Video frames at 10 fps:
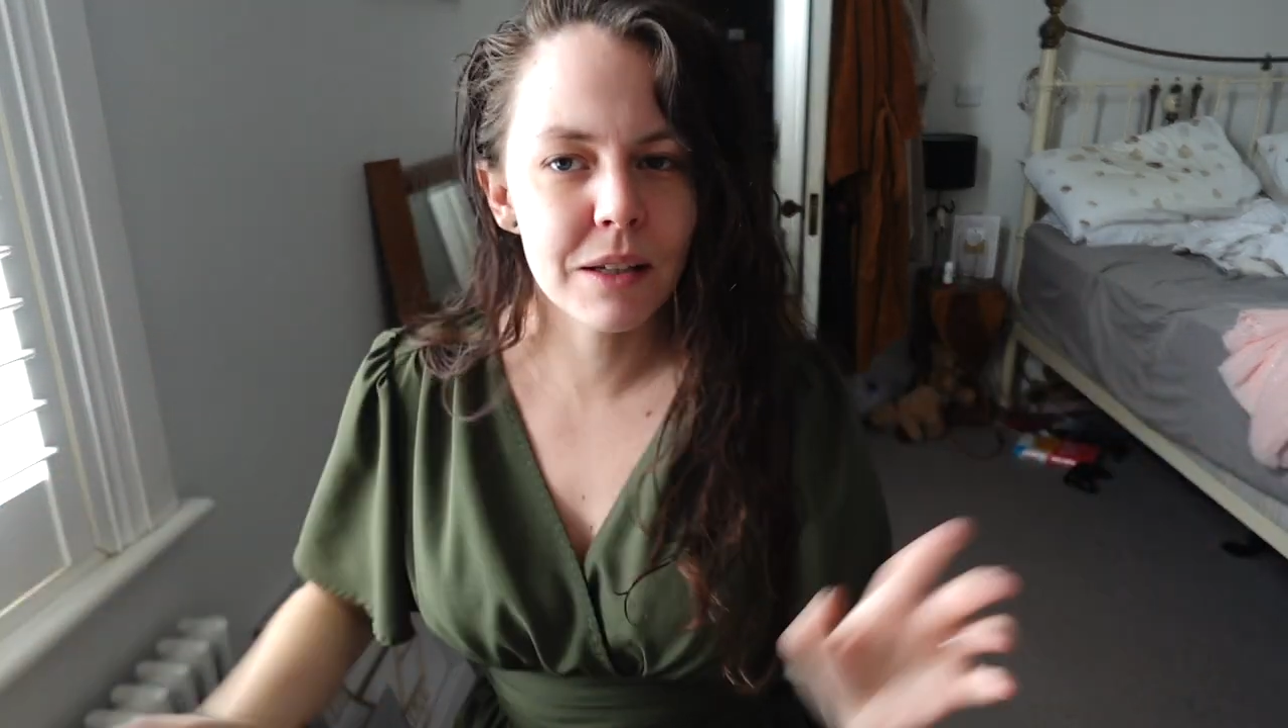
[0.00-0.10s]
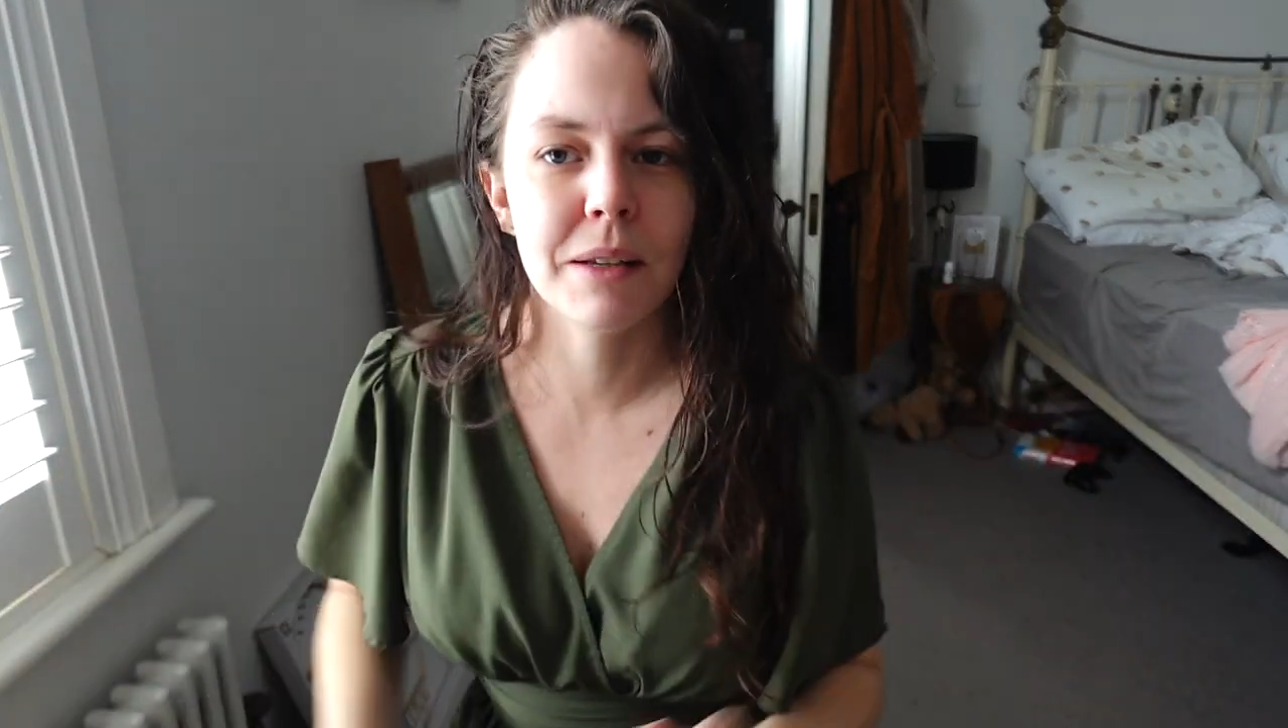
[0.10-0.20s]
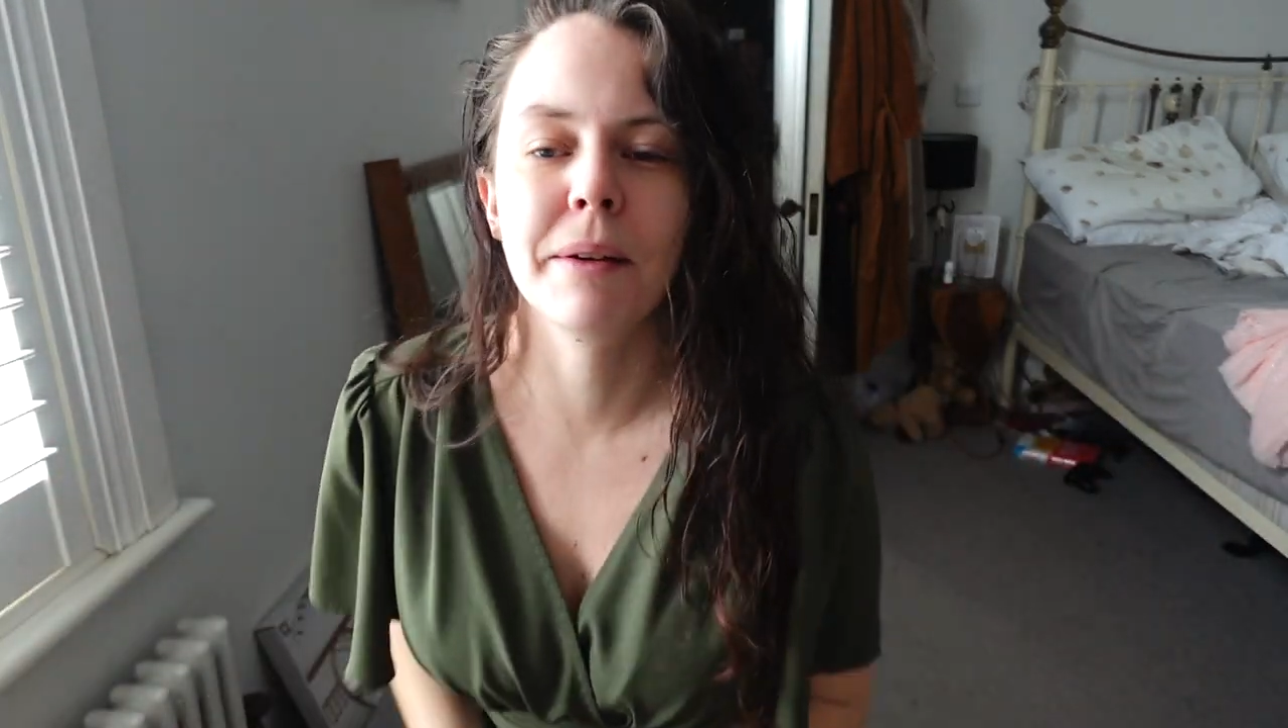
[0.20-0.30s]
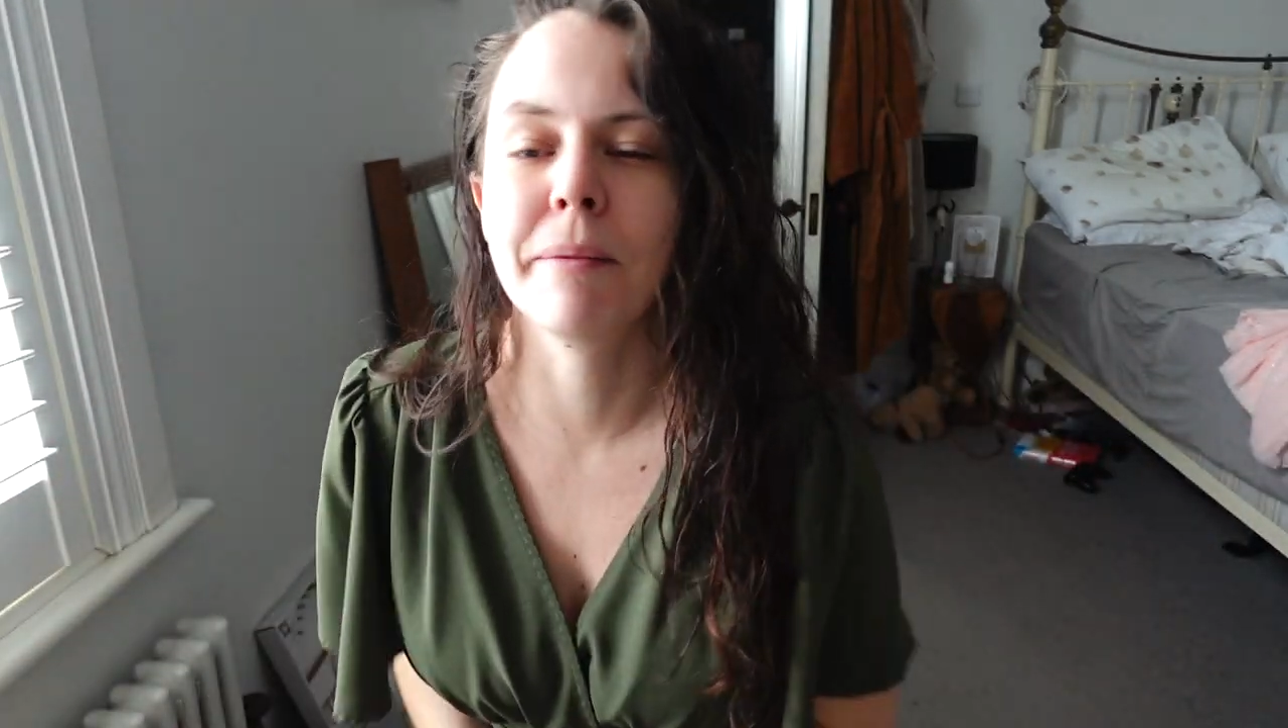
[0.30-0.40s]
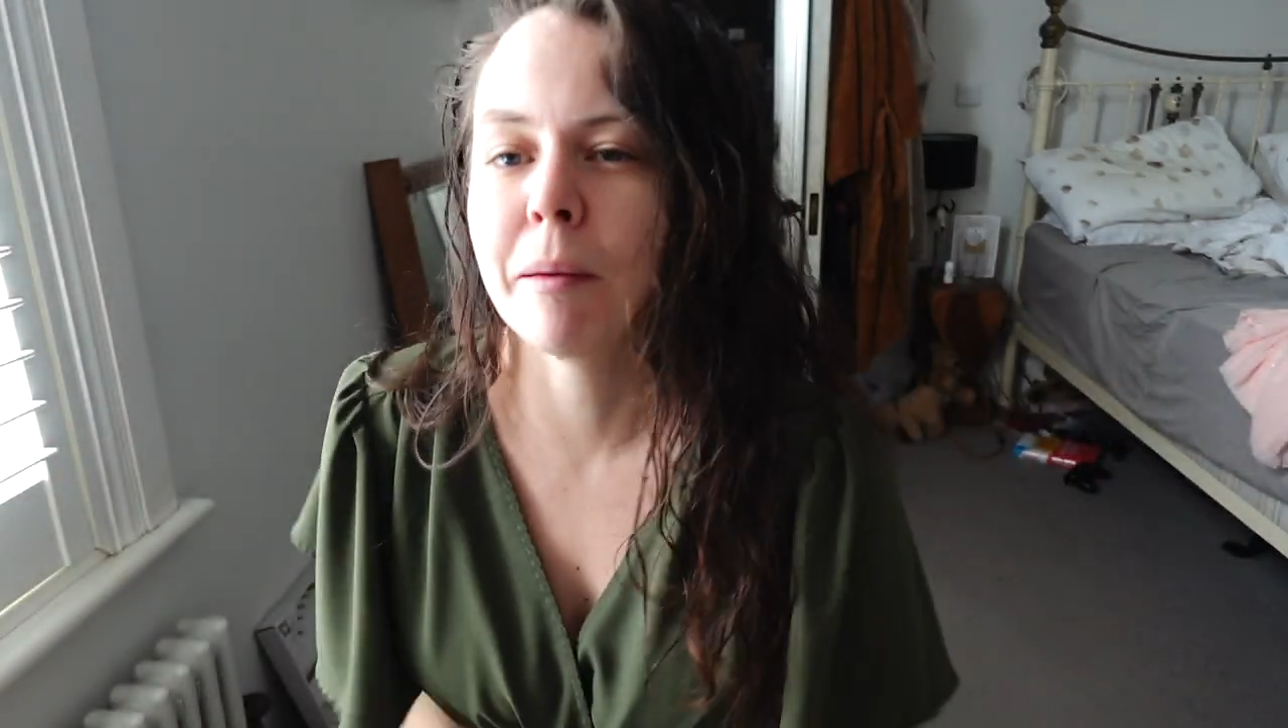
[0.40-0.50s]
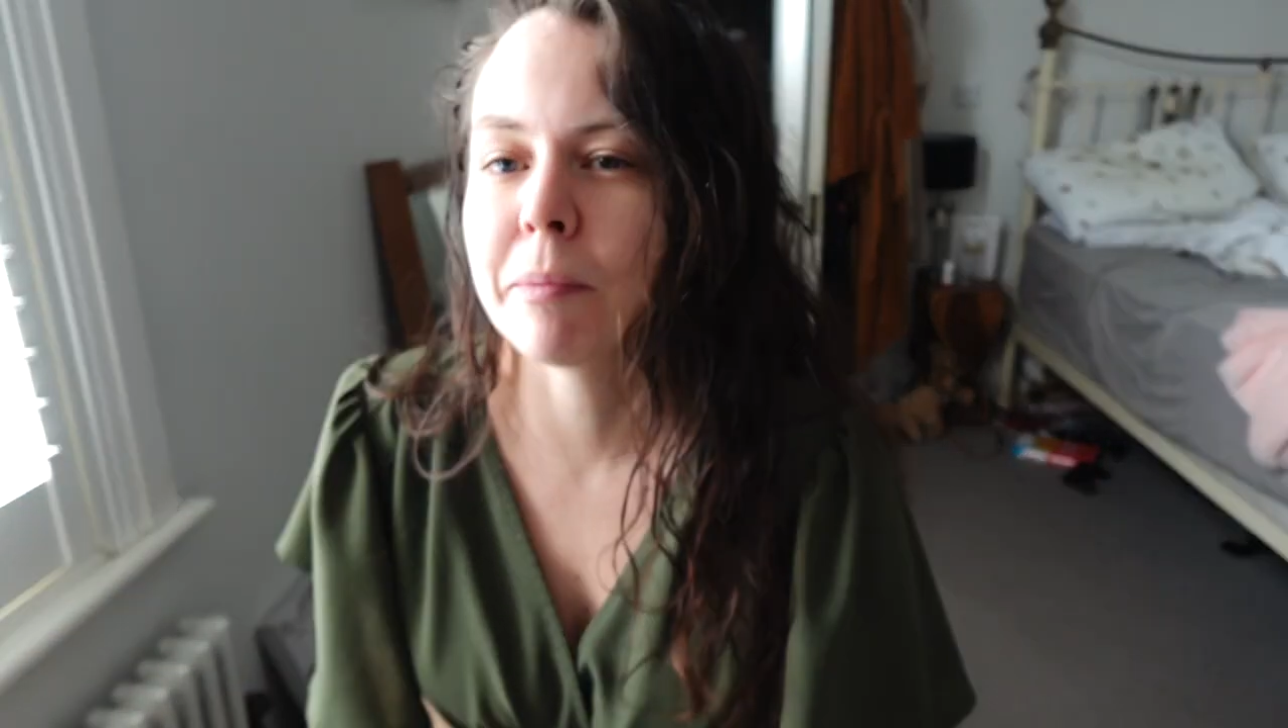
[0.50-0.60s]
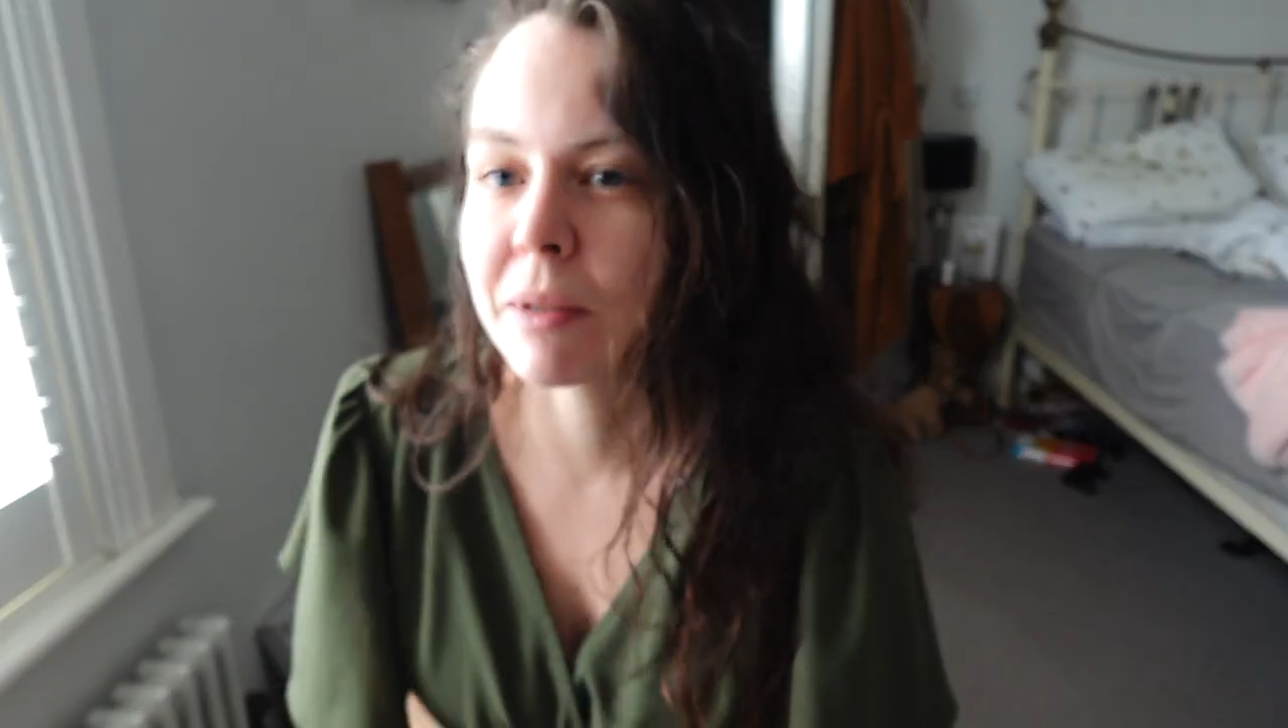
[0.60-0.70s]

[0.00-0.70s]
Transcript: Anyway, Happy